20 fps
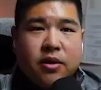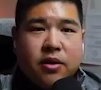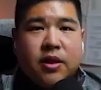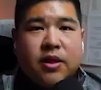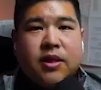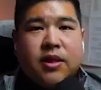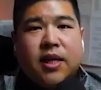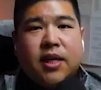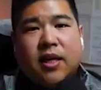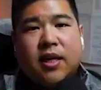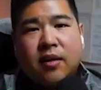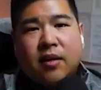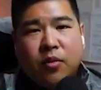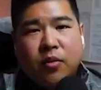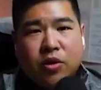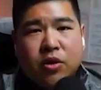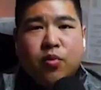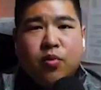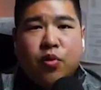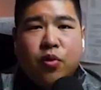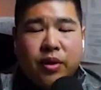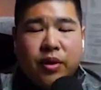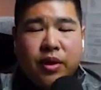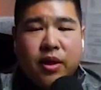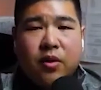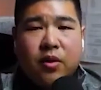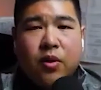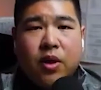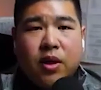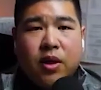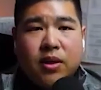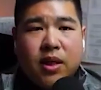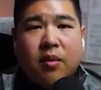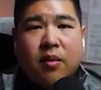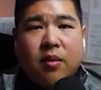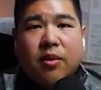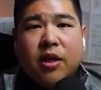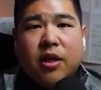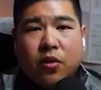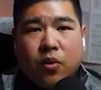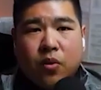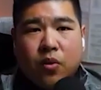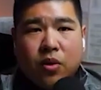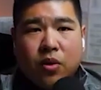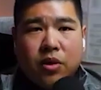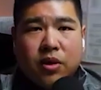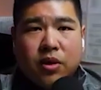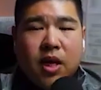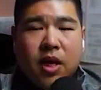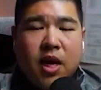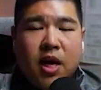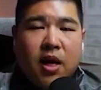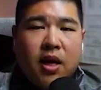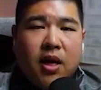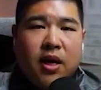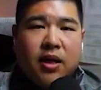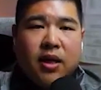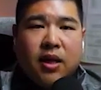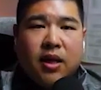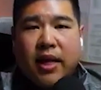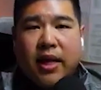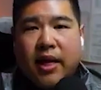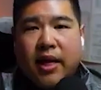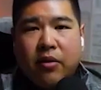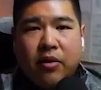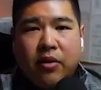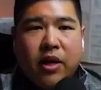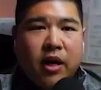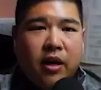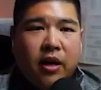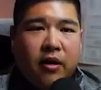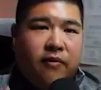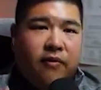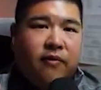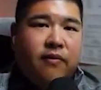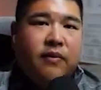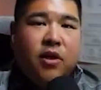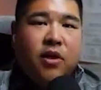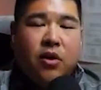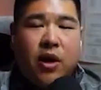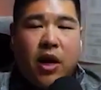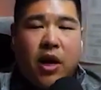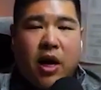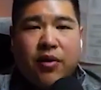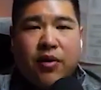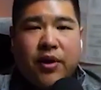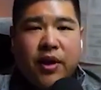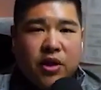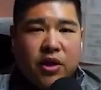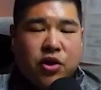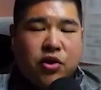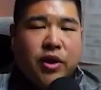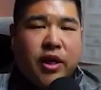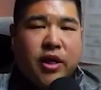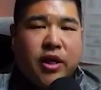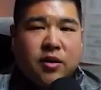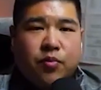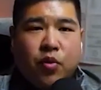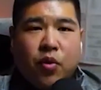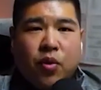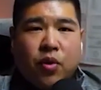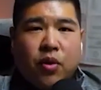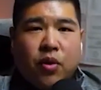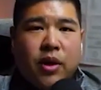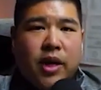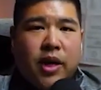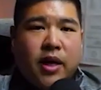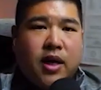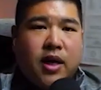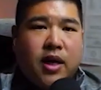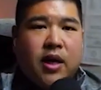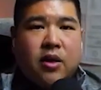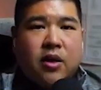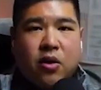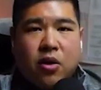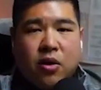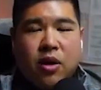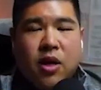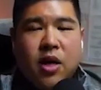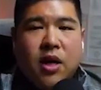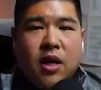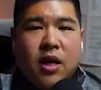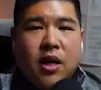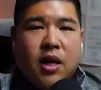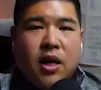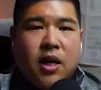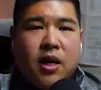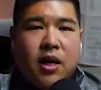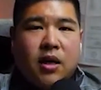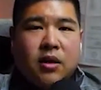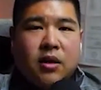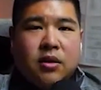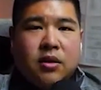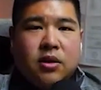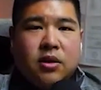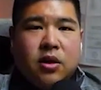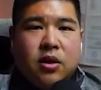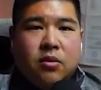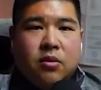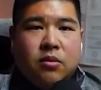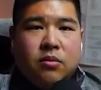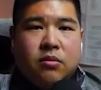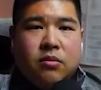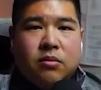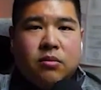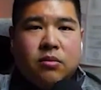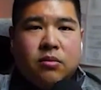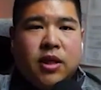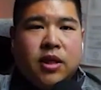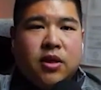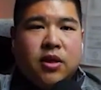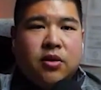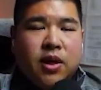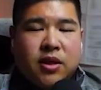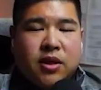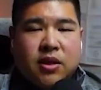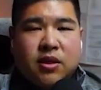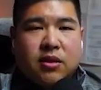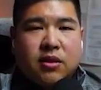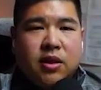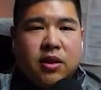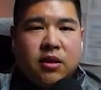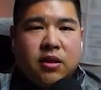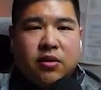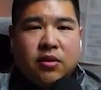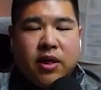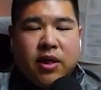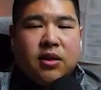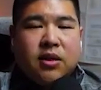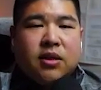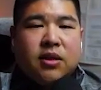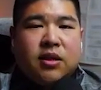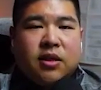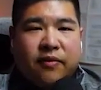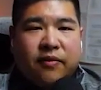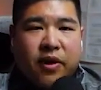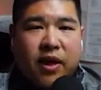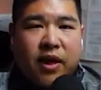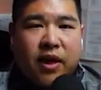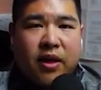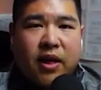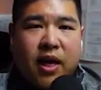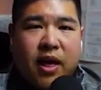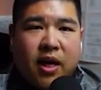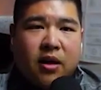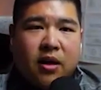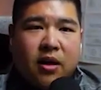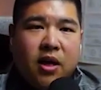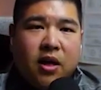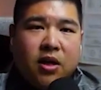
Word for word: So the second most important thing was how many doors and the layout of you know how things transport and and are uh, you know egress ingress stuff like that.